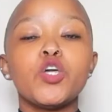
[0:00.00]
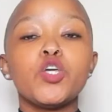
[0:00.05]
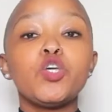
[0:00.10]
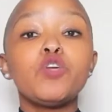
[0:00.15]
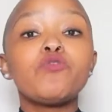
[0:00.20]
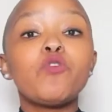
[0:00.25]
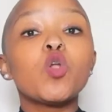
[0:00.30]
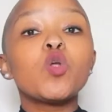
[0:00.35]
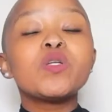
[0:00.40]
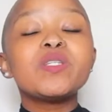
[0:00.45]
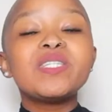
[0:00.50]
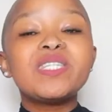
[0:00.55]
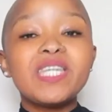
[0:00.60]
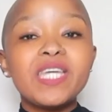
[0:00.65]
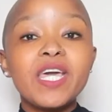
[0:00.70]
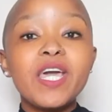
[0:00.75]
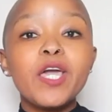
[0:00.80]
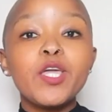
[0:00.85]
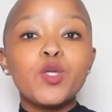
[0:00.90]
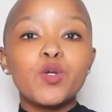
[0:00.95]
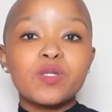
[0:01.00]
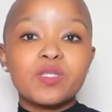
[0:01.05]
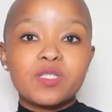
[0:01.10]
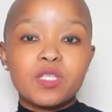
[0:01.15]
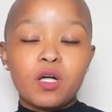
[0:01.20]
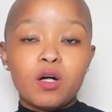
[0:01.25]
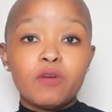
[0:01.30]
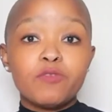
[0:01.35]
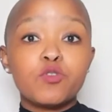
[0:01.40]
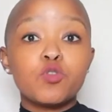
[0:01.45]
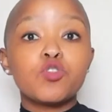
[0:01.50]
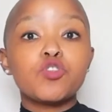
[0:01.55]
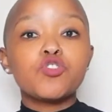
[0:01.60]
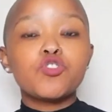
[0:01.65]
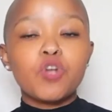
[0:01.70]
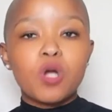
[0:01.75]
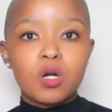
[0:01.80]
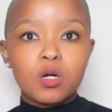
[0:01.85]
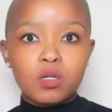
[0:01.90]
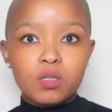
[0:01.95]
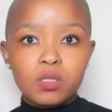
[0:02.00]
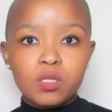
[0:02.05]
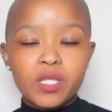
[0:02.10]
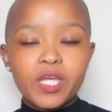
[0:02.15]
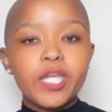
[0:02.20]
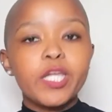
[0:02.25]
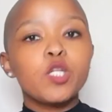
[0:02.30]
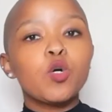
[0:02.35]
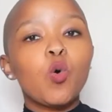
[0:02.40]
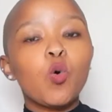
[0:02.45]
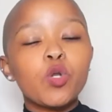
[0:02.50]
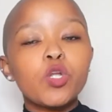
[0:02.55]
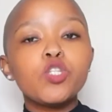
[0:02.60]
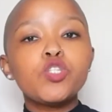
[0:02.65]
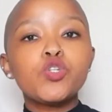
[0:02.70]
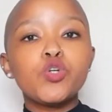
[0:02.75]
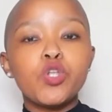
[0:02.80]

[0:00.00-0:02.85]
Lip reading: You volunteer yourself to struggle in order